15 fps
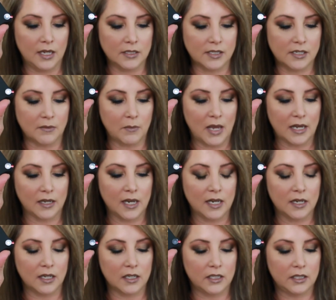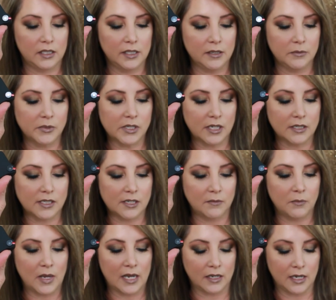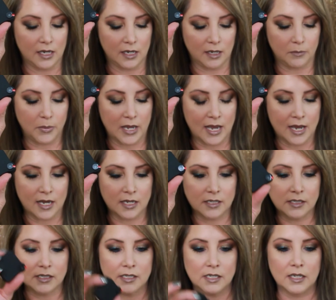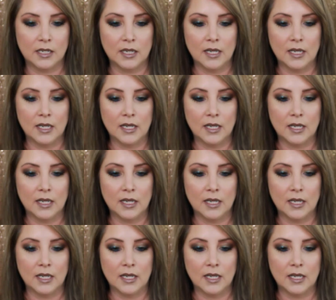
some magnetic clips, some magnetic pads